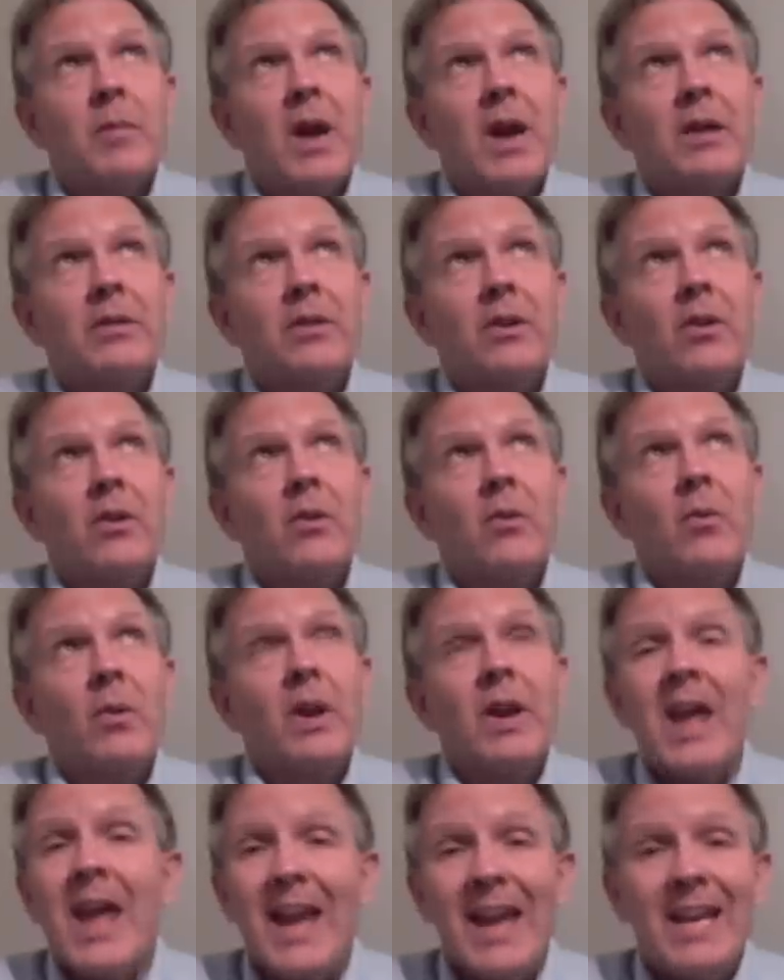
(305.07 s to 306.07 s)
math, carry the
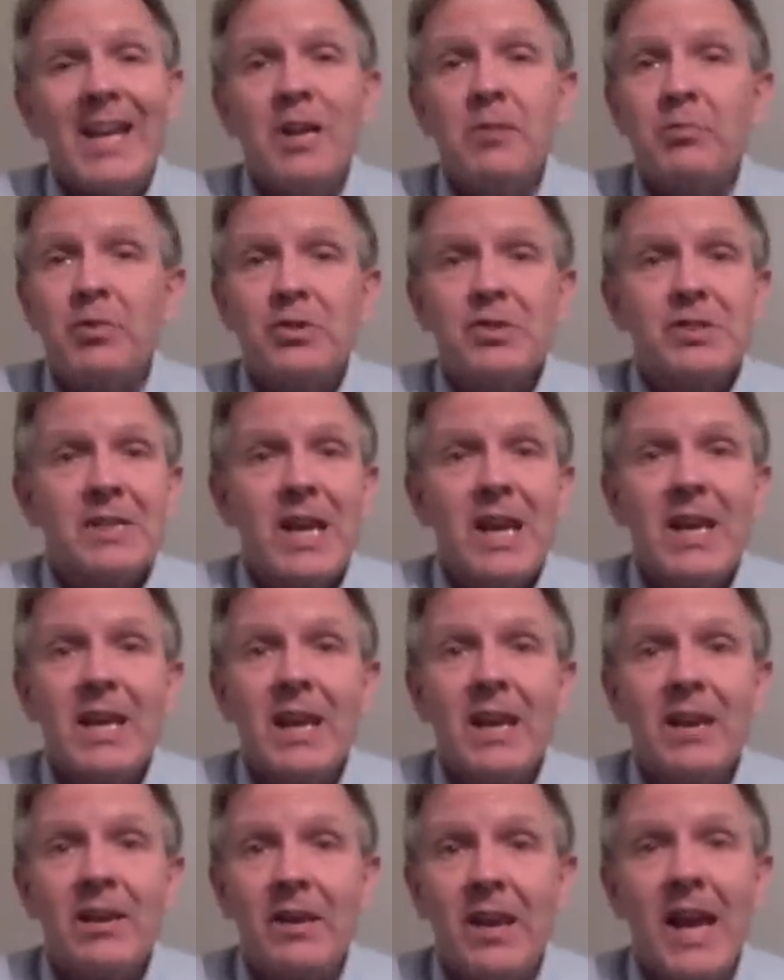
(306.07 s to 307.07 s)
one, 80%,
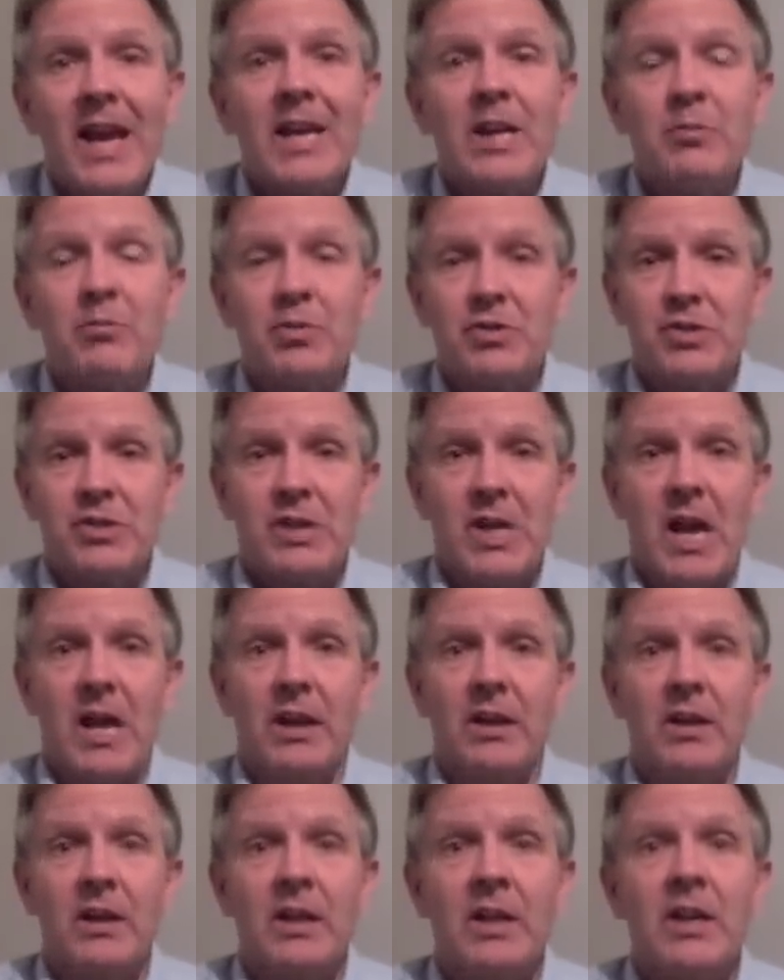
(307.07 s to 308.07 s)

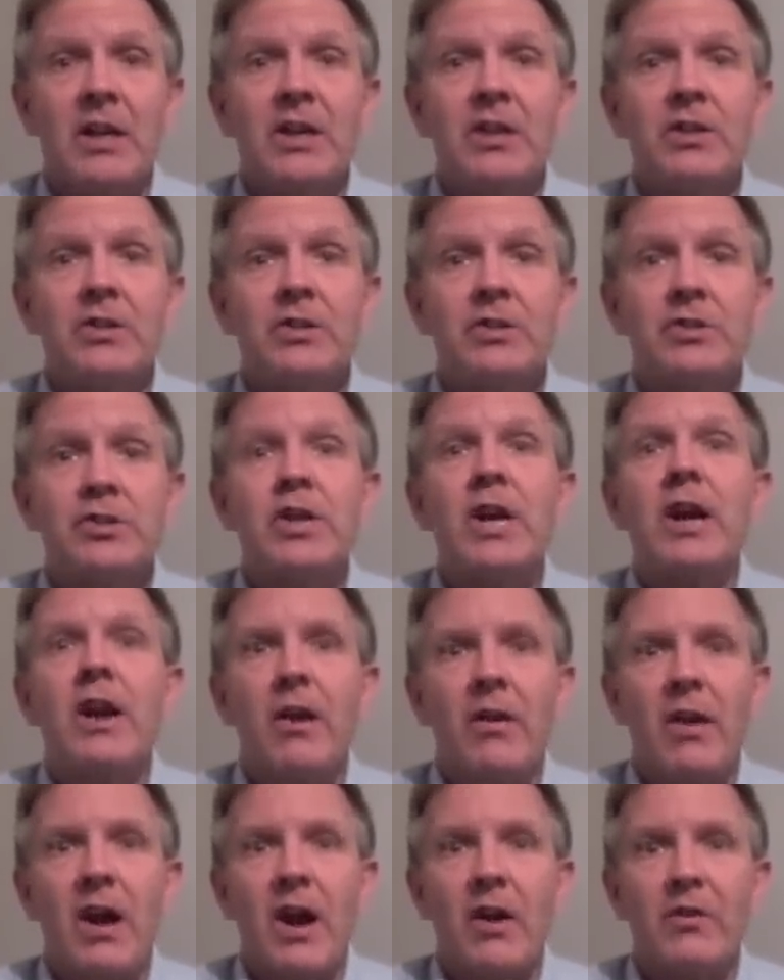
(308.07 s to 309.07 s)
90%. Check
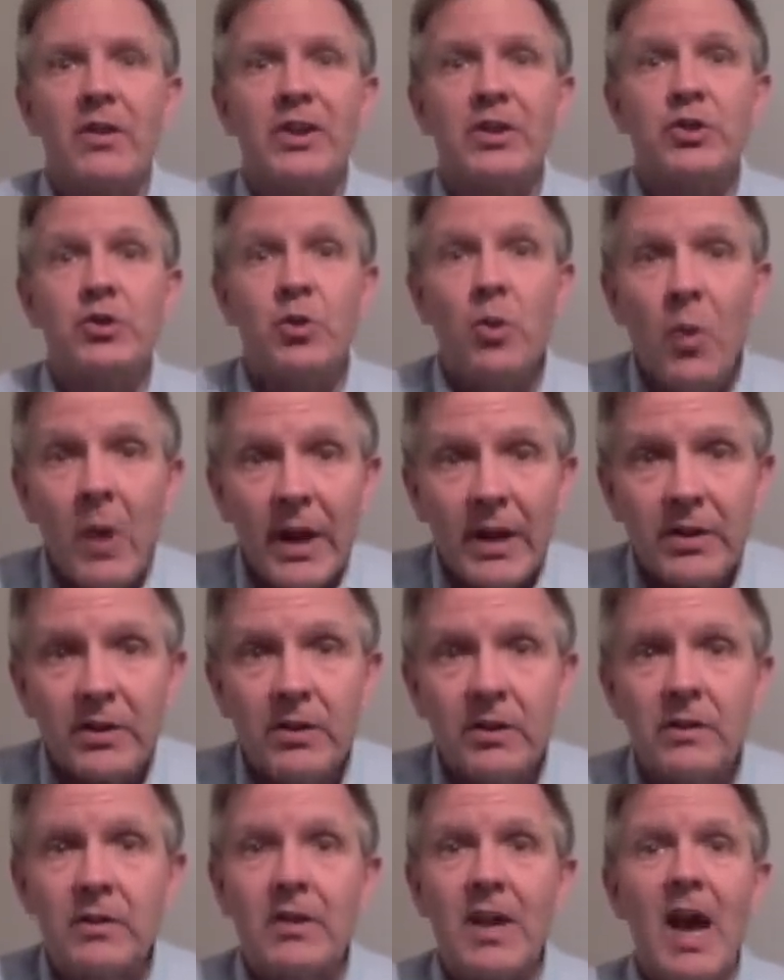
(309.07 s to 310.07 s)
out how they do it.
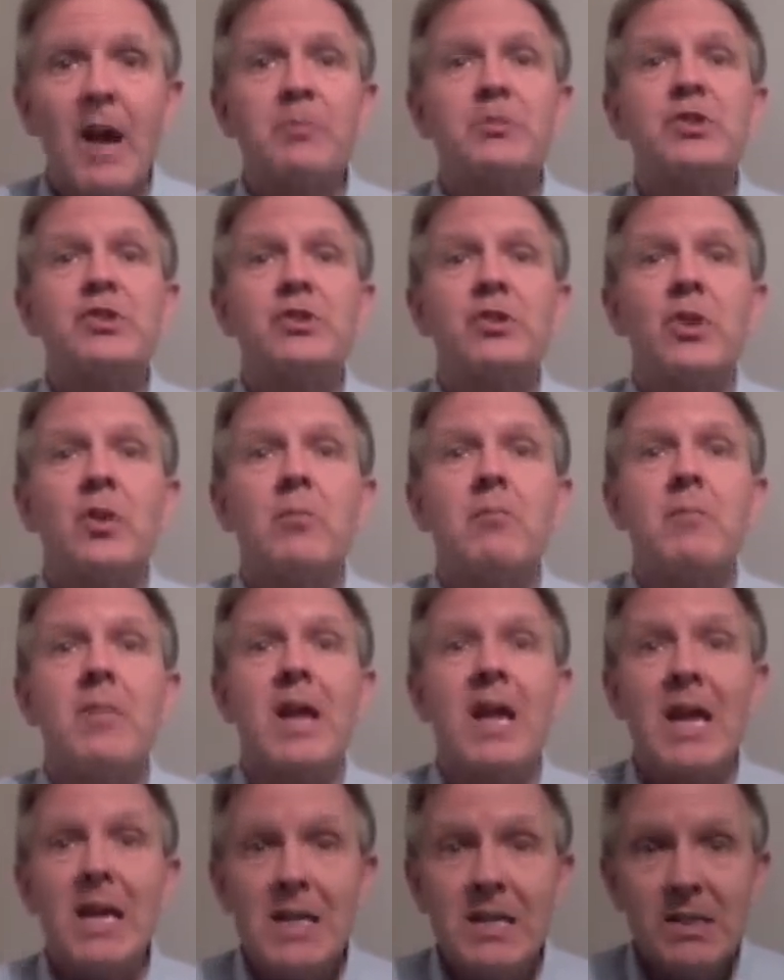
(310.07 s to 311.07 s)
The options are
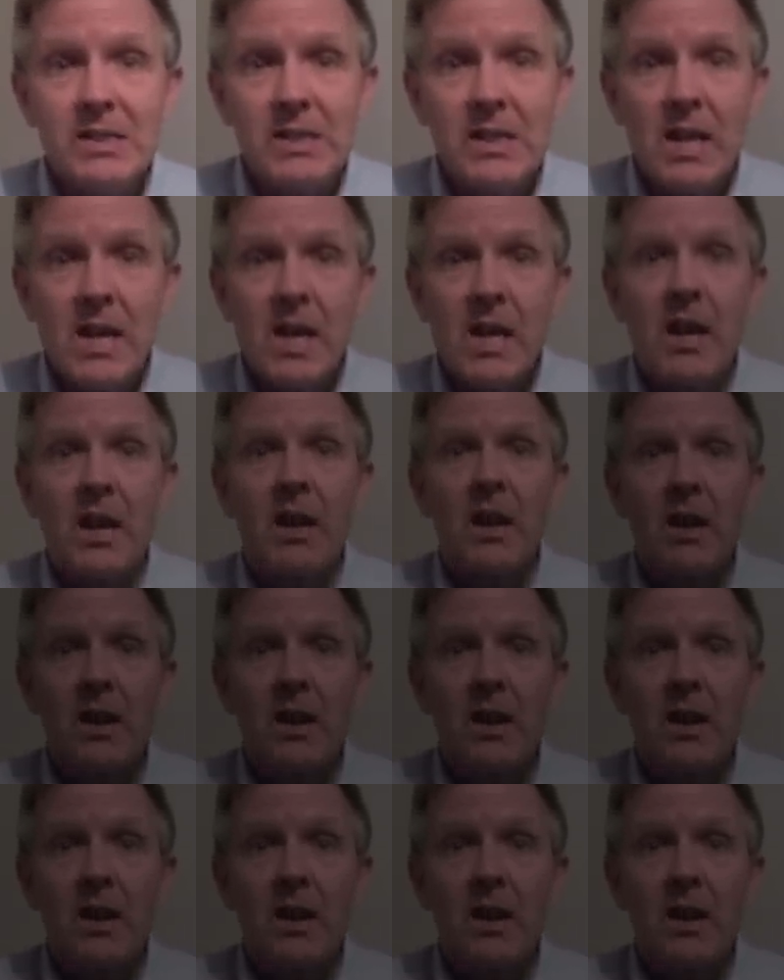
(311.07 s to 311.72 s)
amazing.